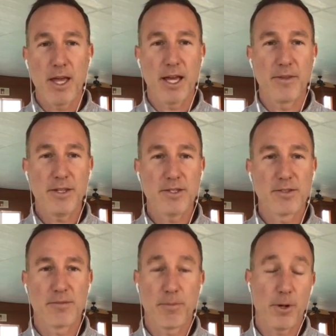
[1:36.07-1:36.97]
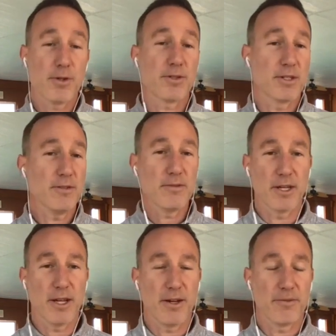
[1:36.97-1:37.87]
And this person,
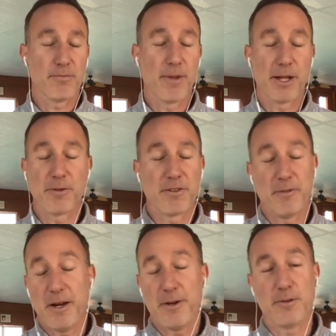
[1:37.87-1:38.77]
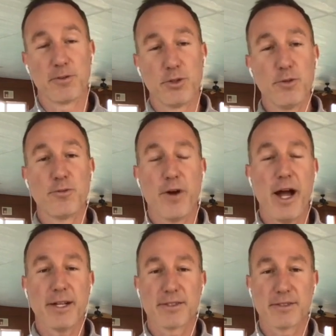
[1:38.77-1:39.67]
uh, male or female, I don't know, Do
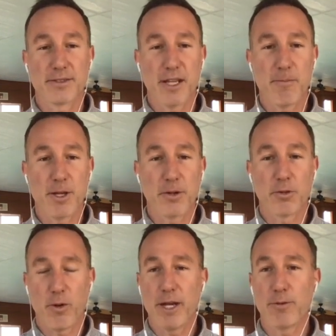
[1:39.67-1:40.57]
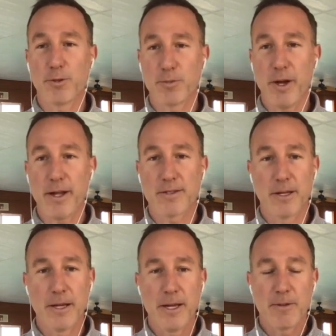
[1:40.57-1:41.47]
Fox sent me a great response.
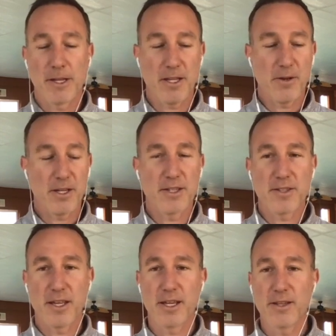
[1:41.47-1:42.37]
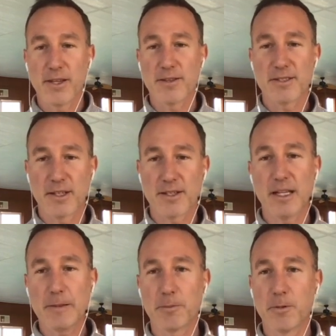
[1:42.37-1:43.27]
Because not only did he say, this is
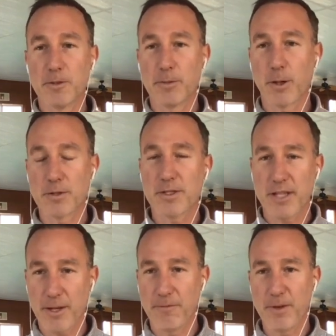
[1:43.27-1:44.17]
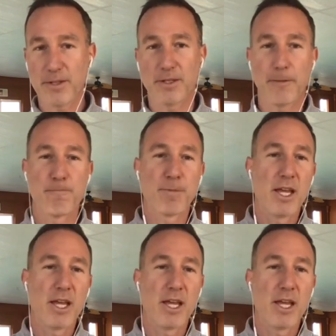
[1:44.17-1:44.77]
unacceptable, he goes, this is how you fix it.